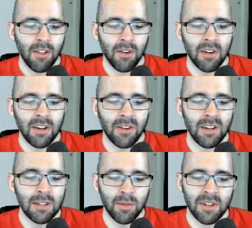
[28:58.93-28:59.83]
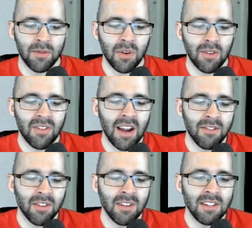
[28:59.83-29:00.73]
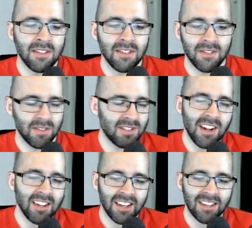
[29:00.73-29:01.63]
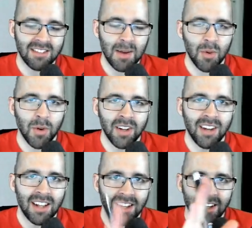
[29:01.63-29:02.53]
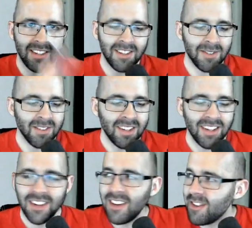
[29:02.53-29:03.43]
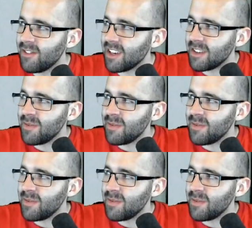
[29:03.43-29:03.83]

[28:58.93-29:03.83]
30 degrees plus 45 degrees. So it's not like example 1. I lied to you. Forgive